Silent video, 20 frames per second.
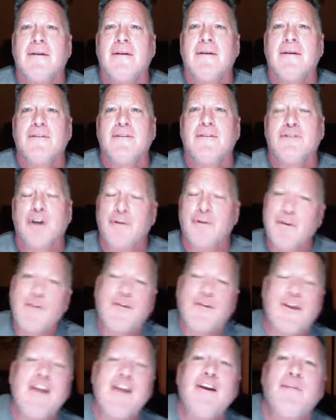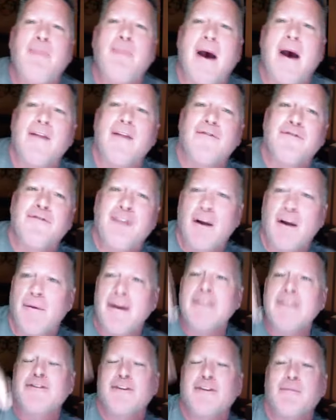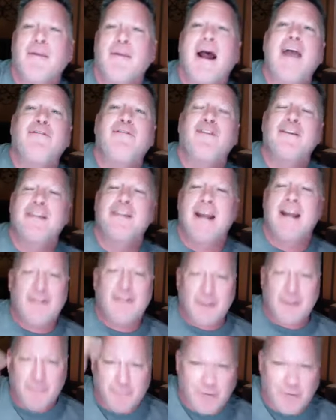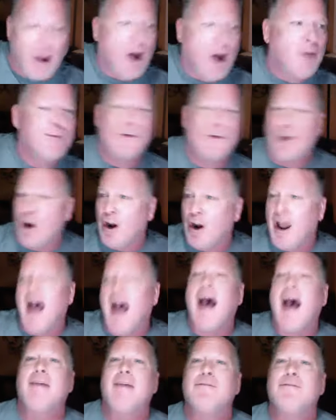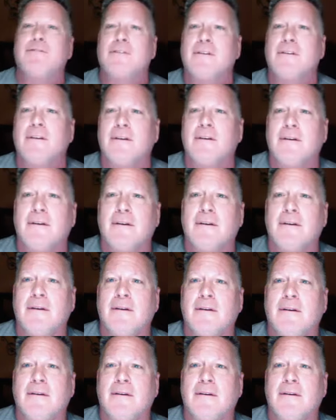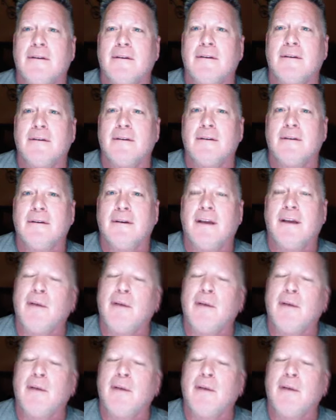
So if you think about it, there is some life or death involved in our lives. And